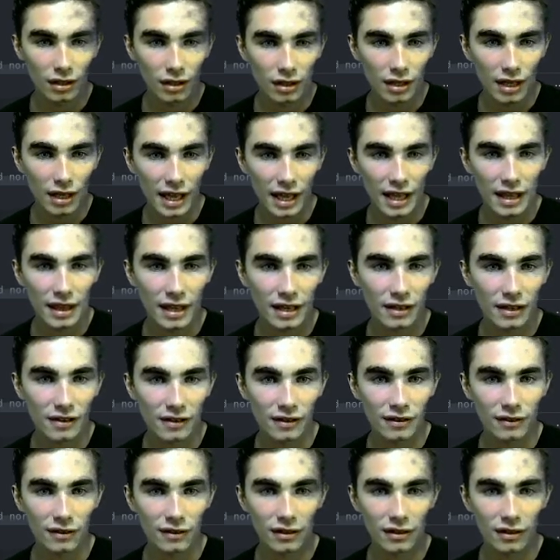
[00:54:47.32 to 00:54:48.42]
And then
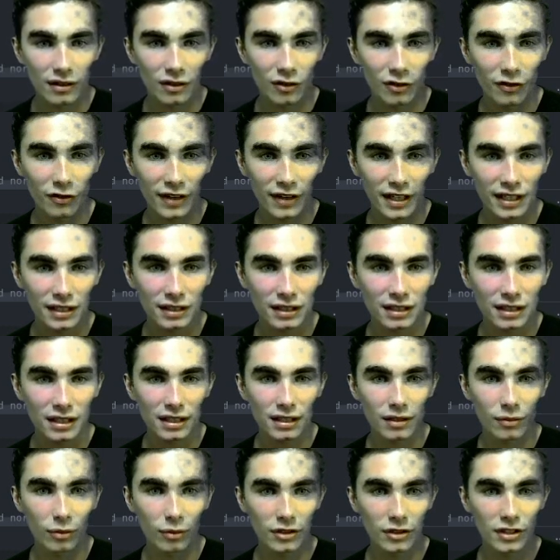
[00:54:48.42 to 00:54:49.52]
finally,
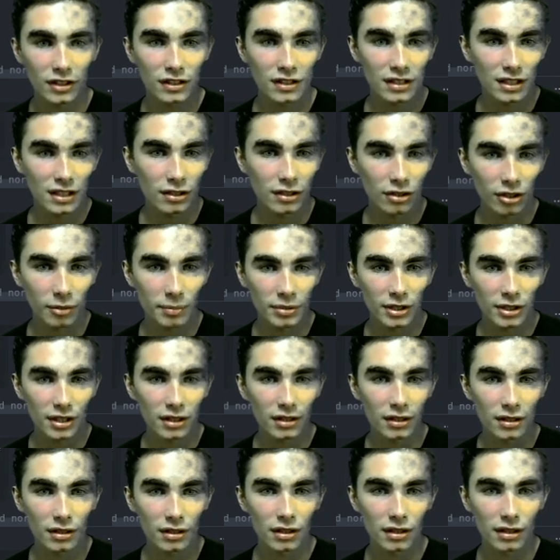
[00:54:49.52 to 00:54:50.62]
once it's
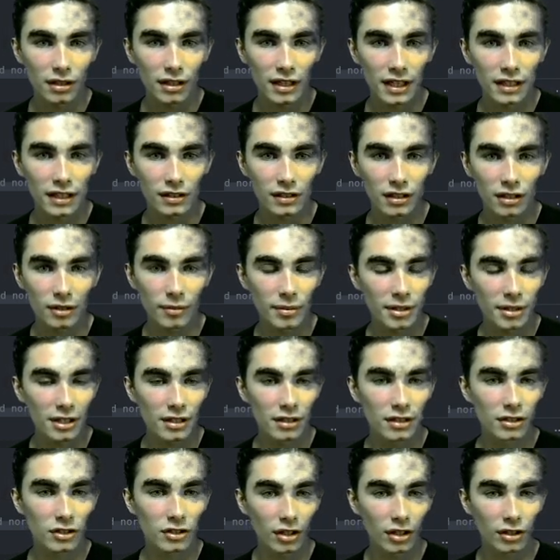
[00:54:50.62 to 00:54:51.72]
decrypted, it's going to
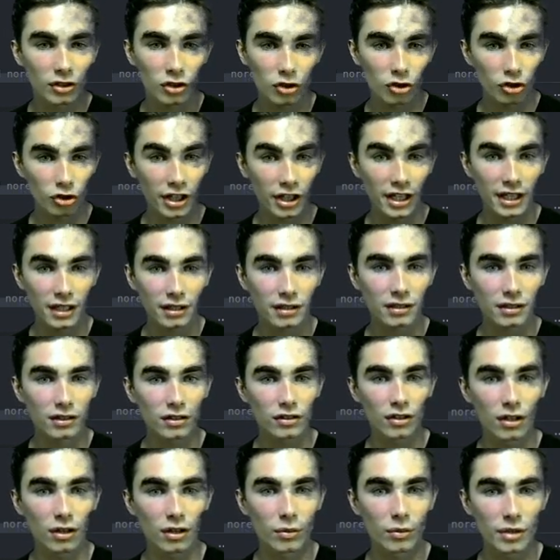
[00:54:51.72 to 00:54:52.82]
be a string,
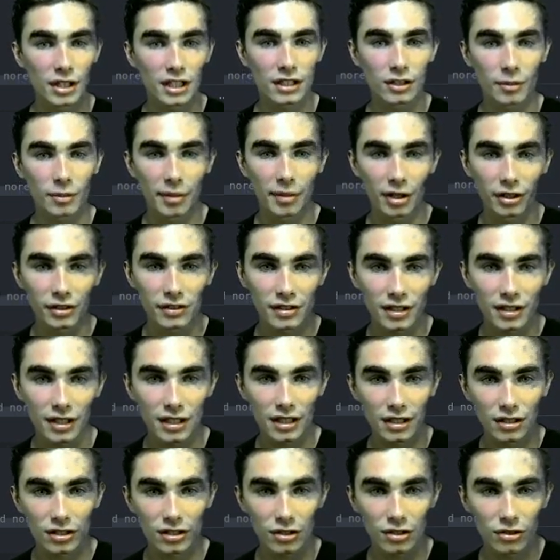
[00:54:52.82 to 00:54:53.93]
so we need to parse it
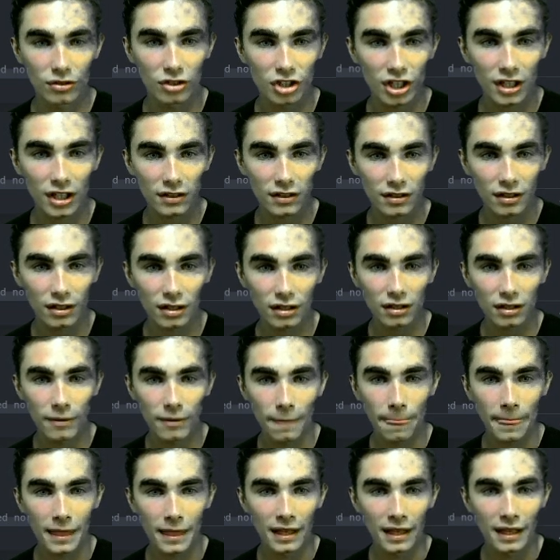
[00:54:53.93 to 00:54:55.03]
into JSON,
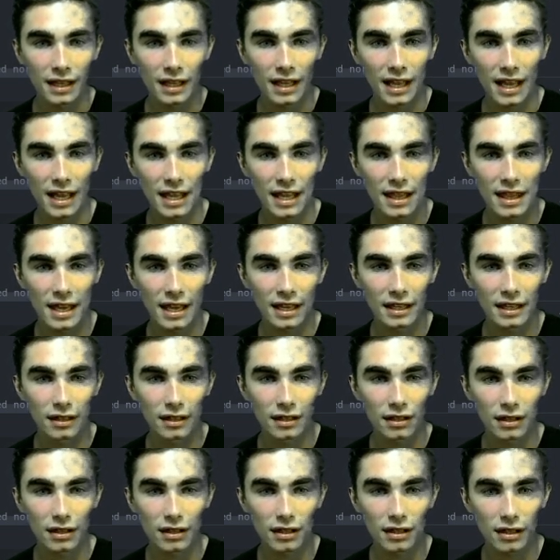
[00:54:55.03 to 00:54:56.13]
and then
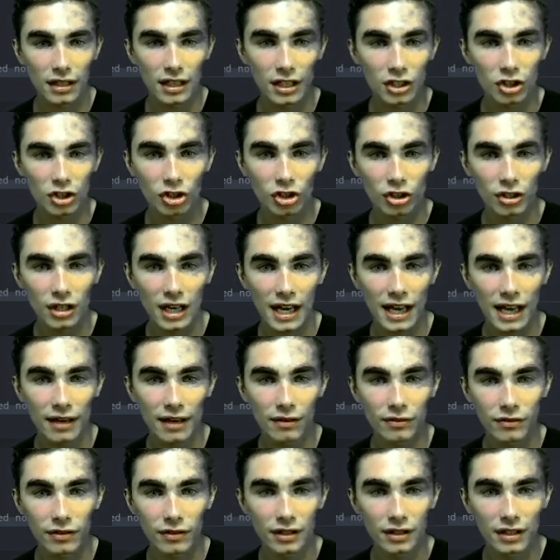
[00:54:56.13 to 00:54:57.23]
it should
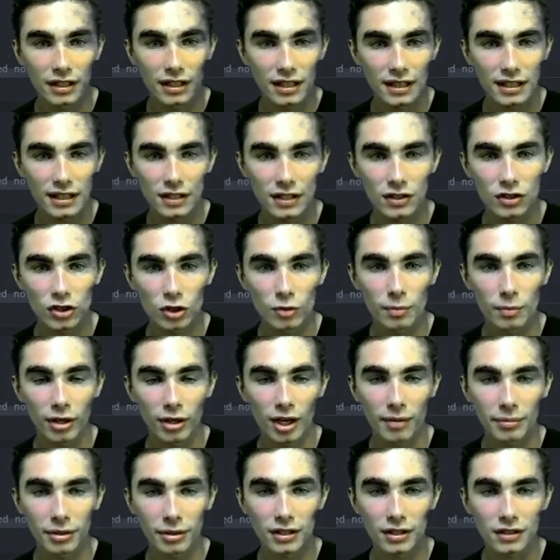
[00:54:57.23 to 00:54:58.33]
have these two
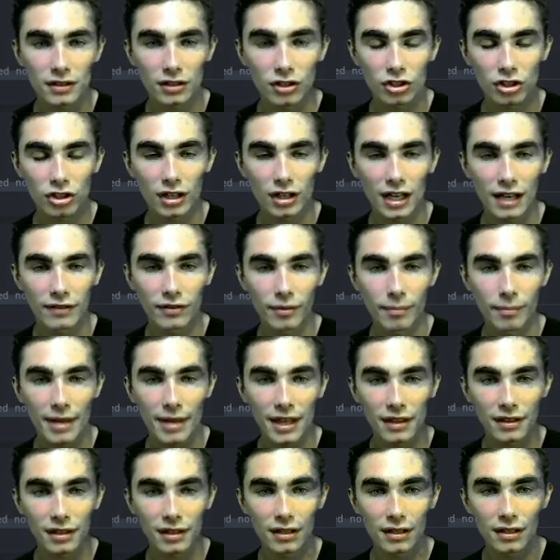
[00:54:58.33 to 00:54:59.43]
properties. It should have a
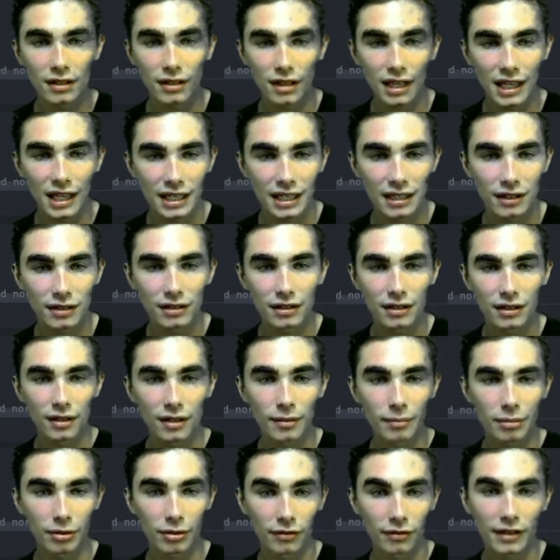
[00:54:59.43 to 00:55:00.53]
method and
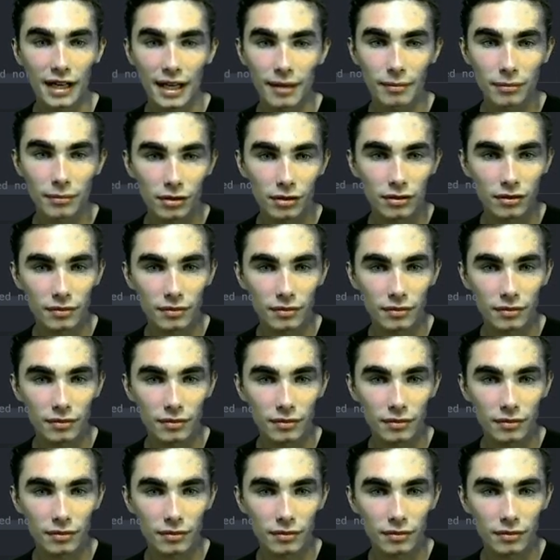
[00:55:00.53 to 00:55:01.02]
params.